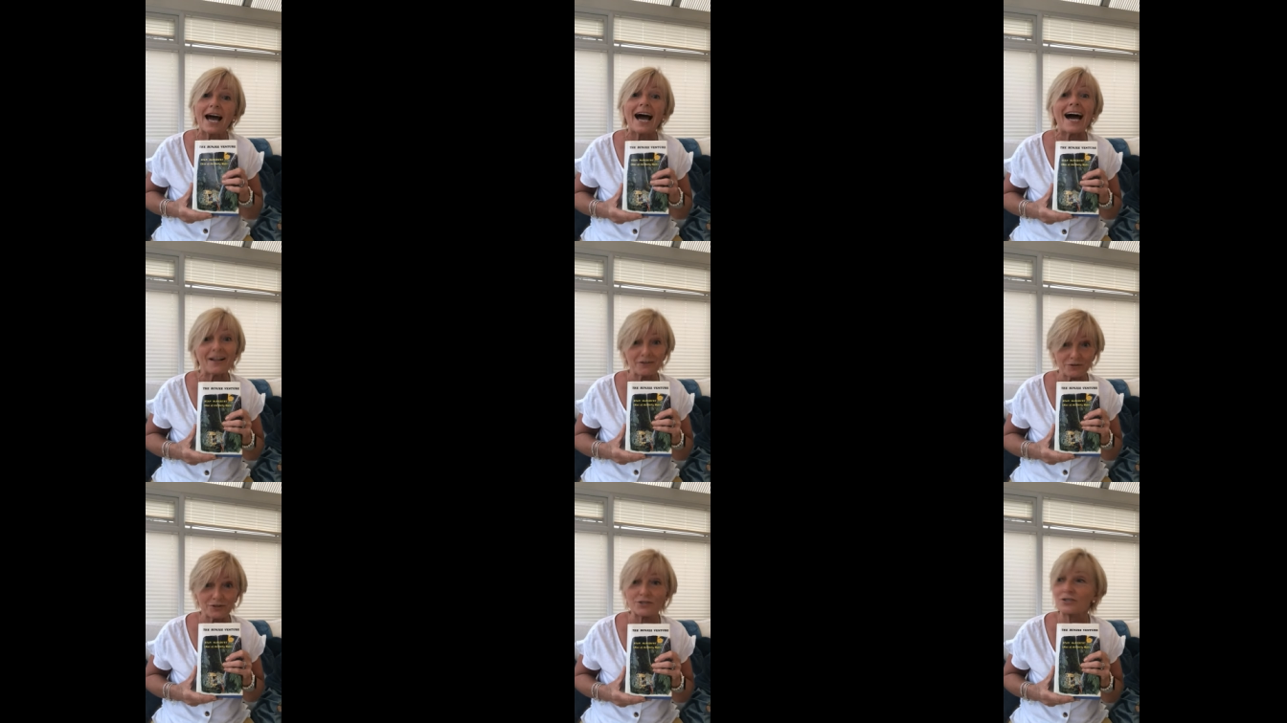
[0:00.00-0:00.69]
I'm
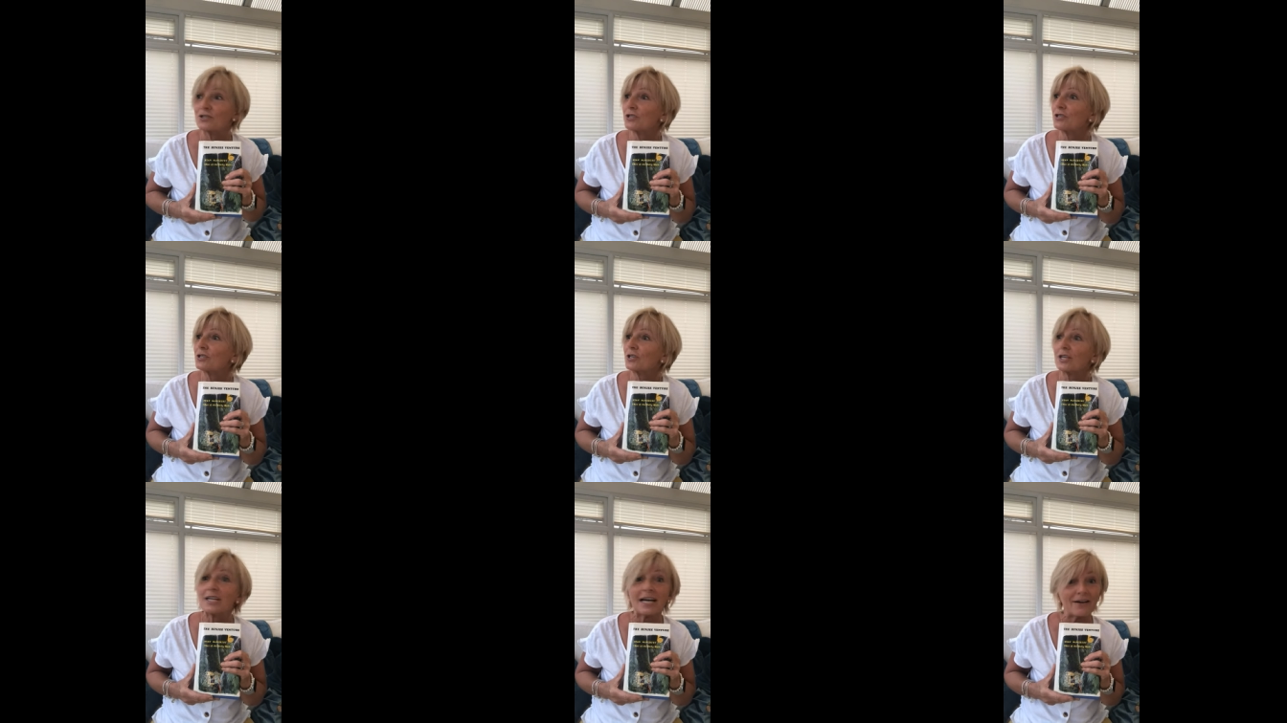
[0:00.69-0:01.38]
just
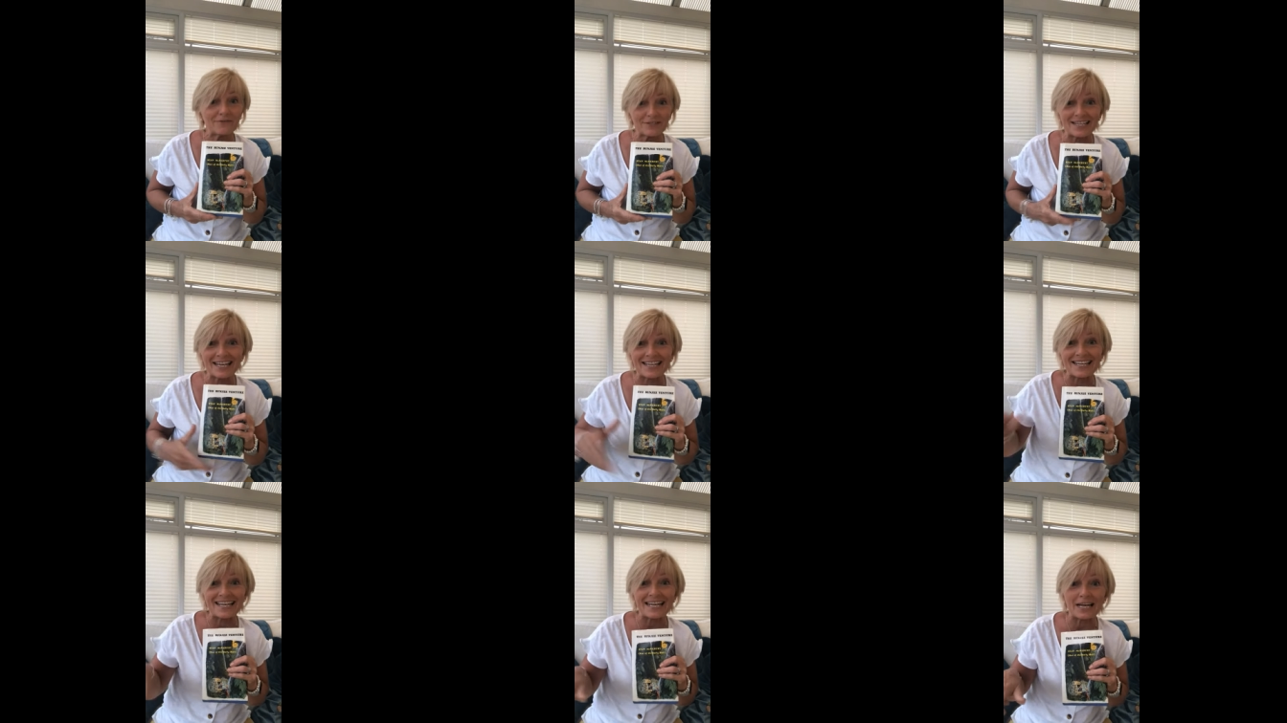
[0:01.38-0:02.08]
going to have to let
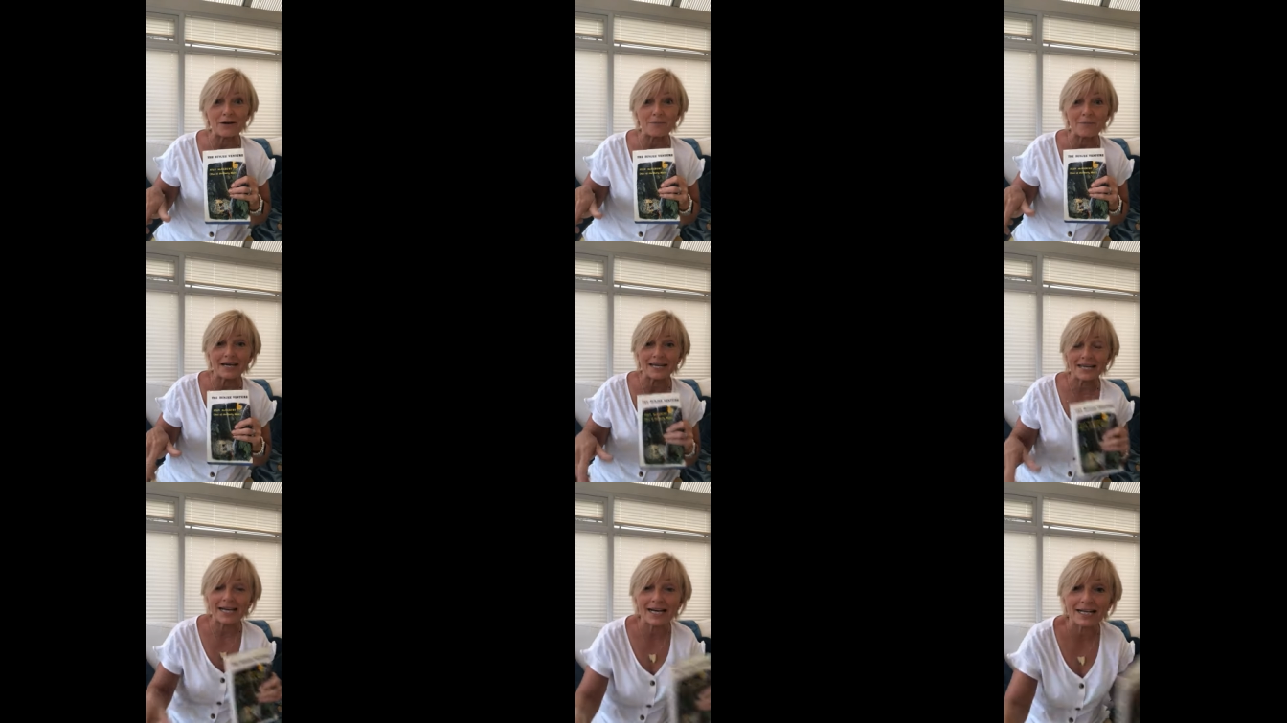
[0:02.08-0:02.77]
Neil out, my
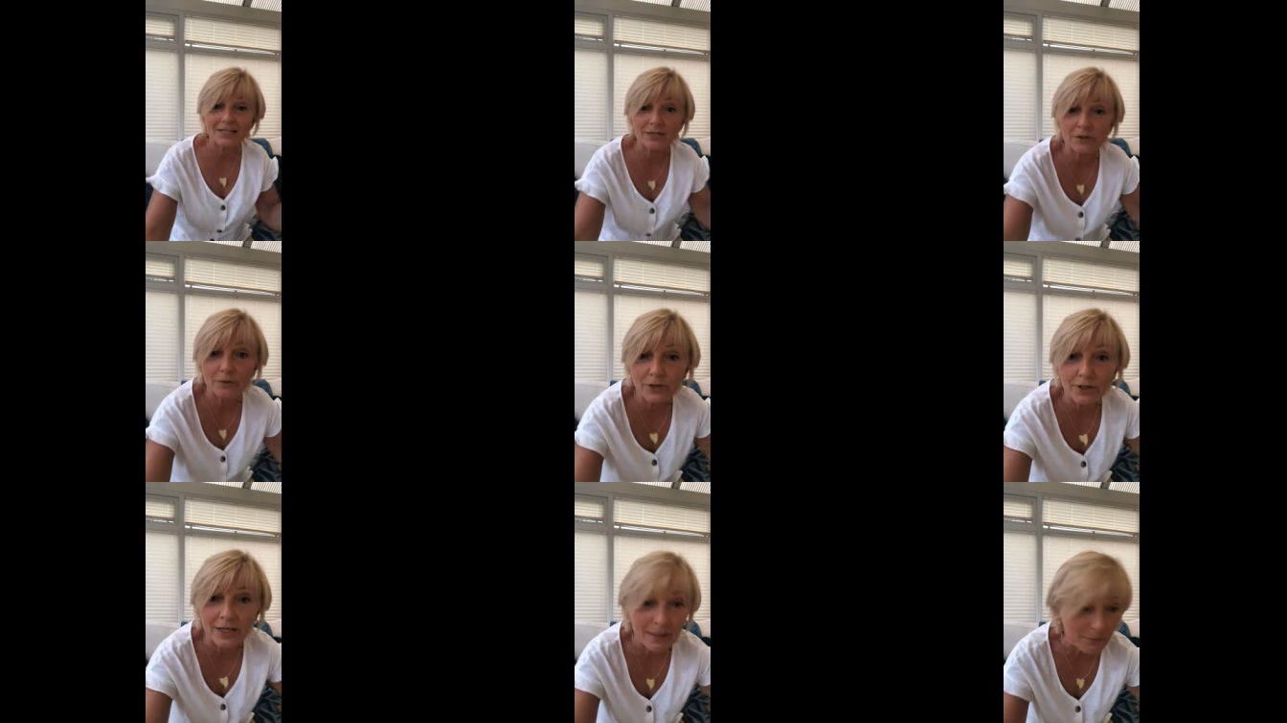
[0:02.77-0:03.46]
cat. Hold
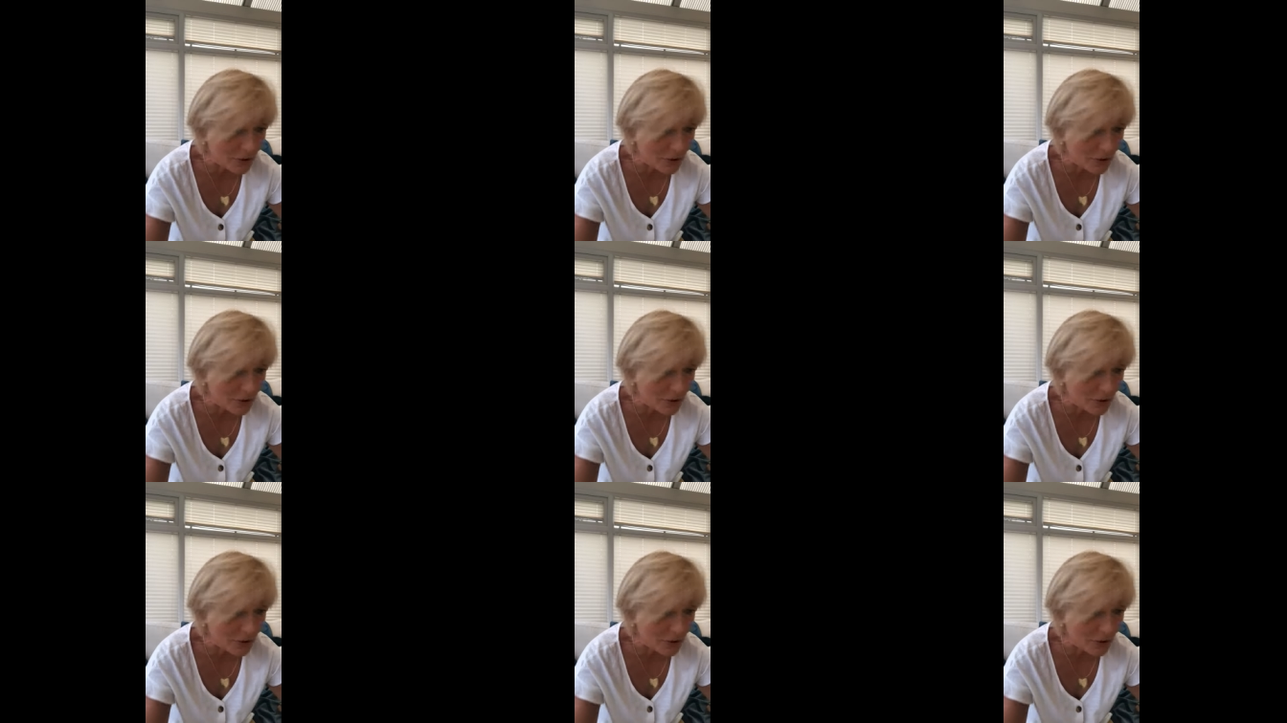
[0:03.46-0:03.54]
on, let me